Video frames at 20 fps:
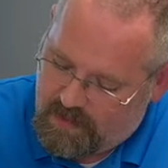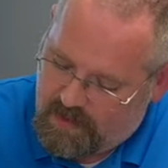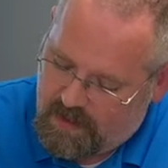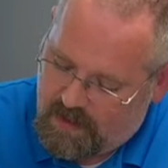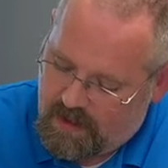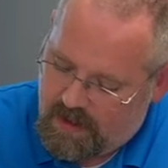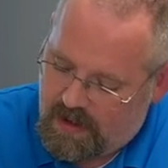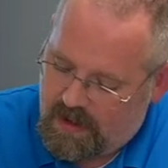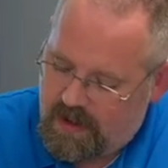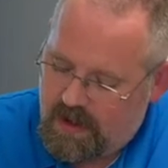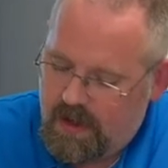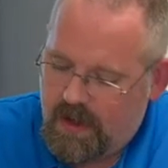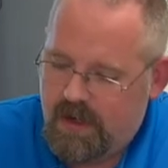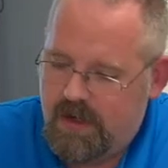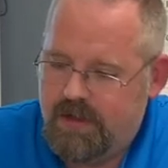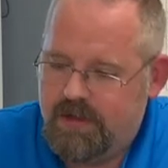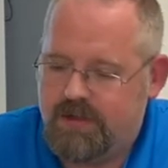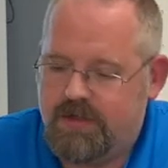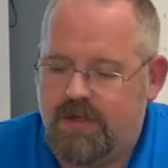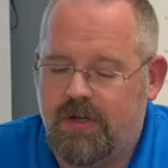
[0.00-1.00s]
Okay,
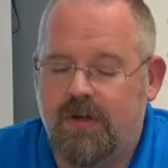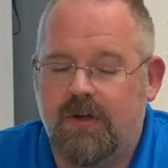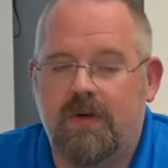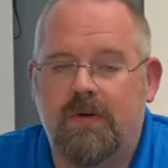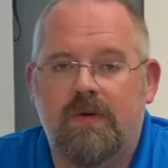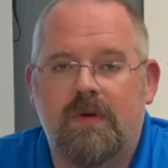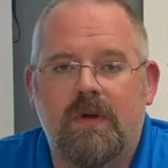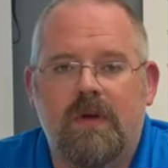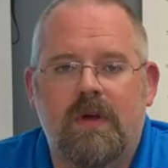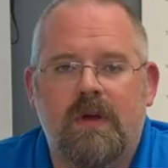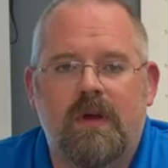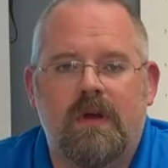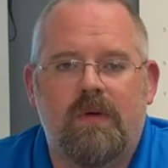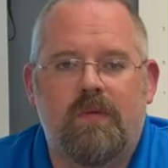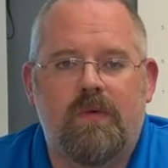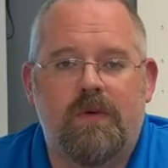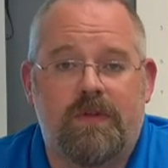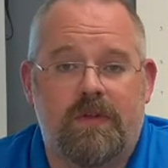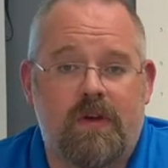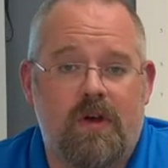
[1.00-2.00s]
so
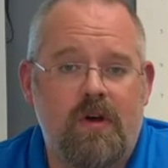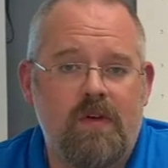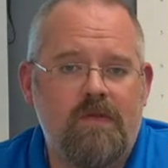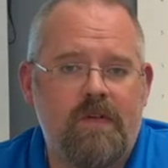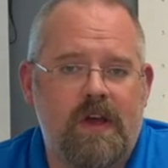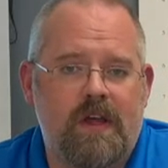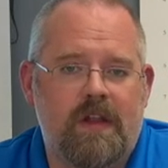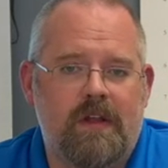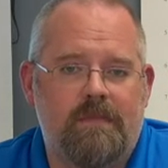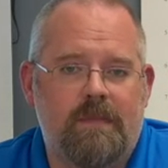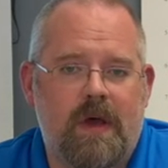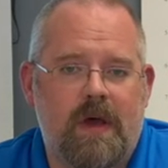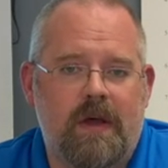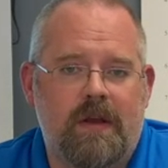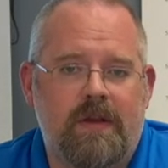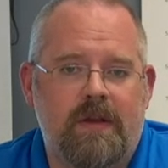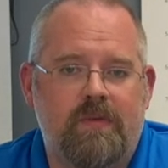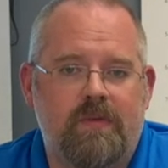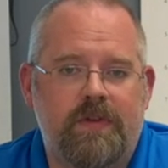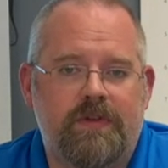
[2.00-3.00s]
with covalent
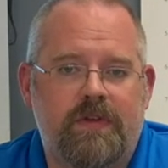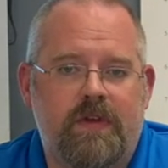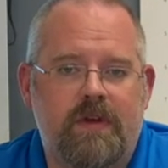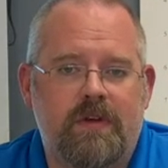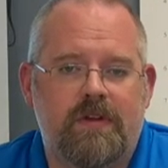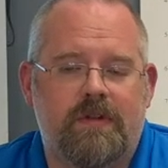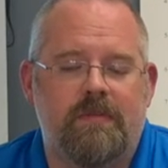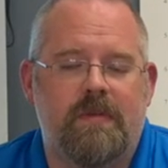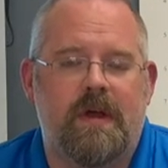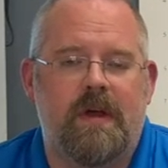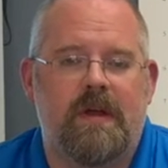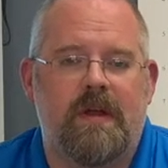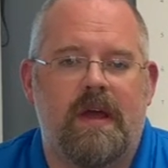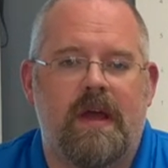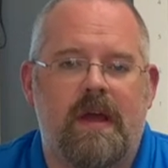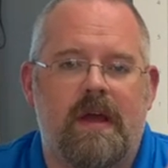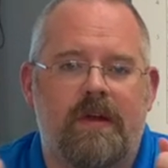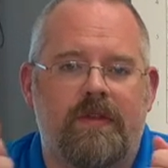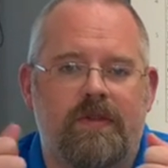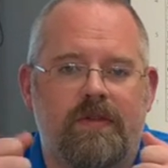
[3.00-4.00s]
bonding, we talked about
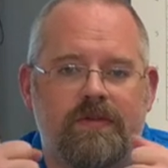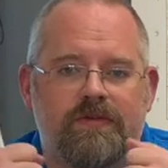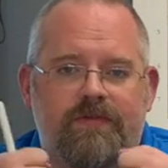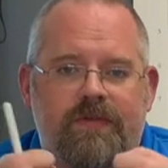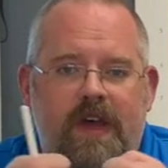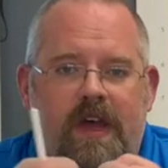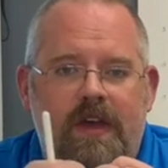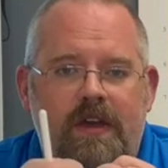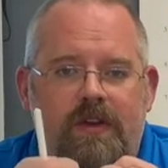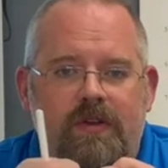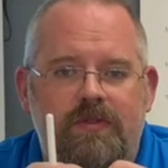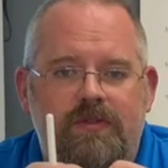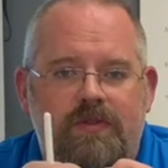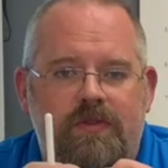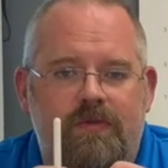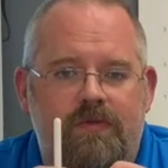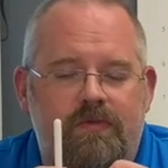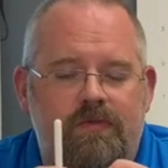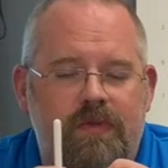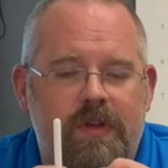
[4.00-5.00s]
how those values are
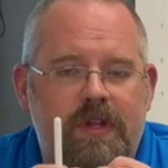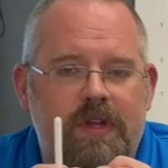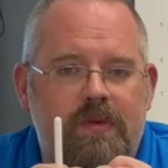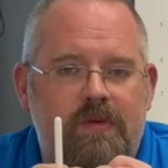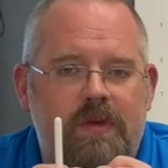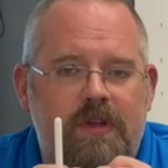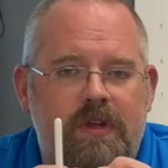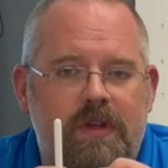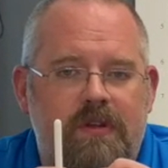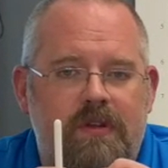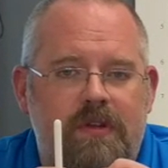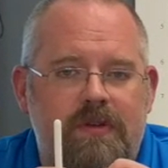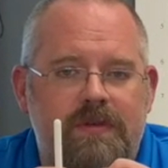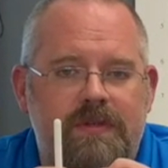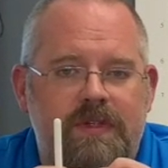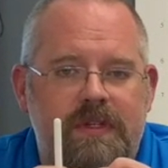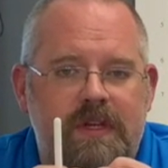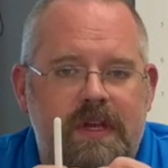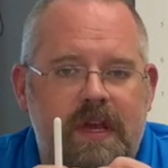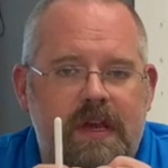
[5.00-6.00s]
really, really close
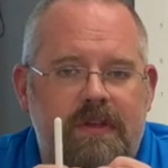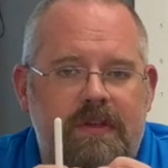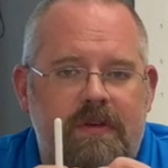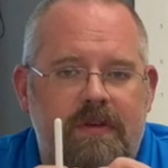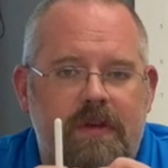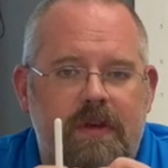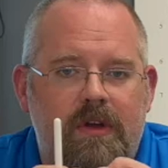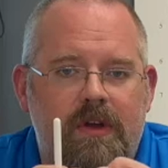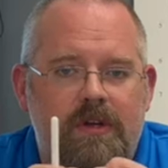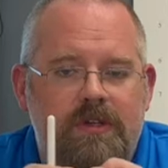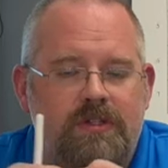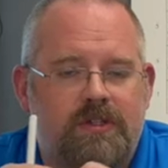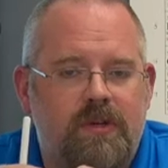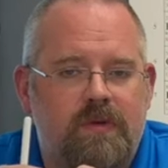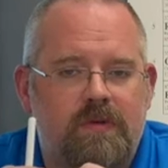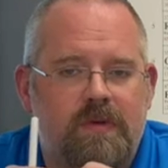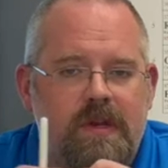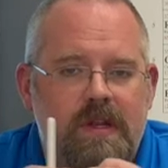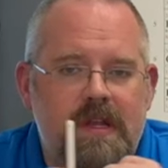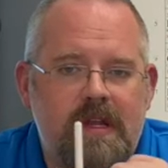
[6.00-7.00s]
together. So
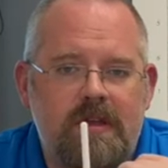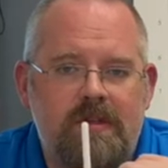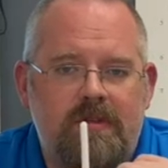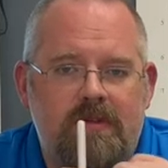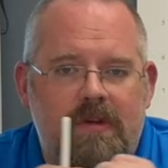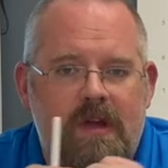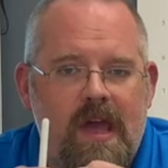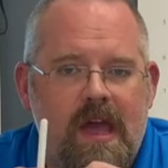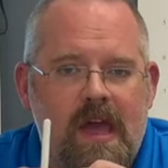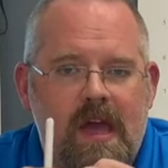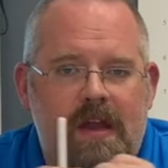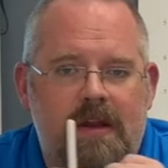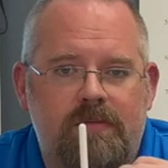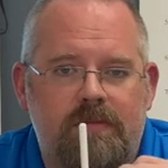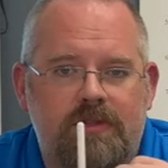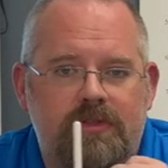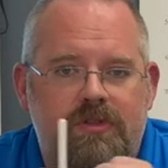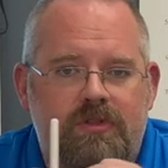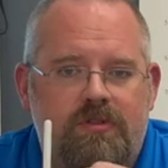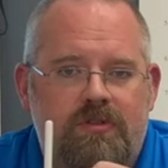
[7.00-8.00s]
neither atom
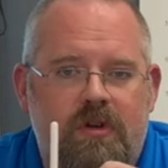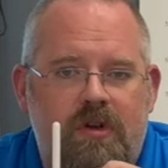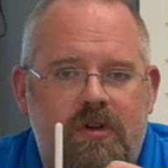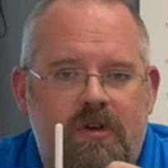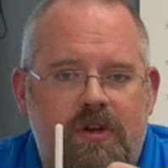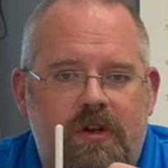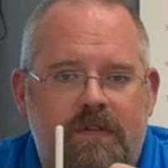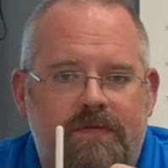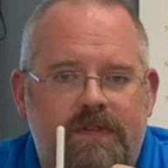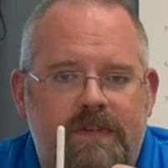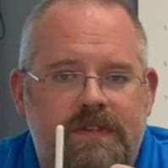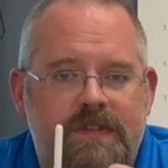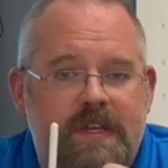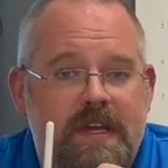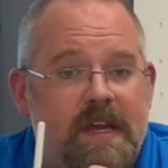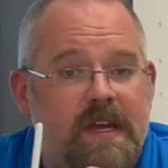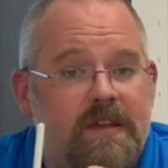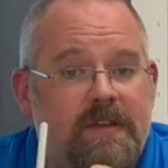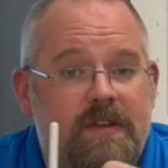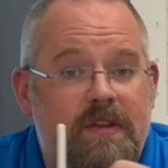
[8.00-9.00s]
is strong enough to
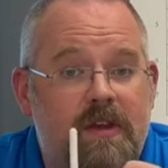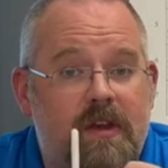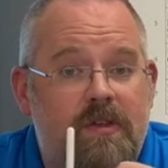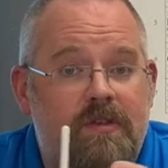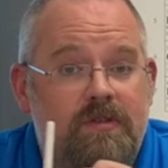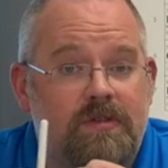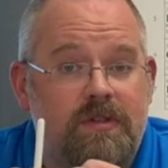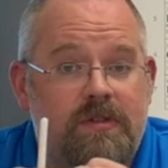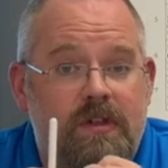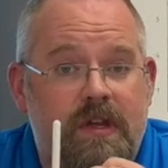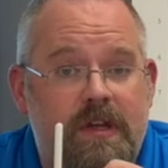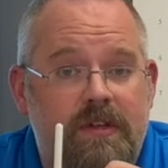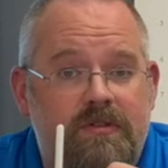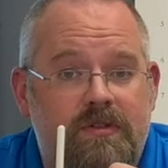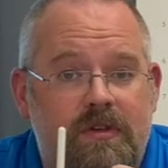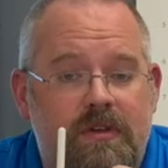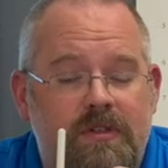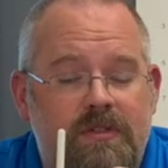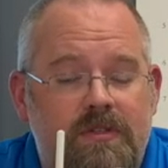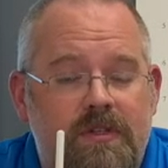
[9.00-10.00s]
take the other's
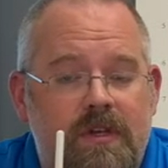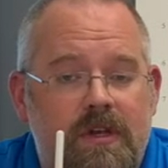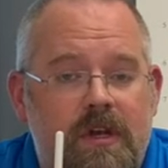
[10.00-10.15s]
electrons.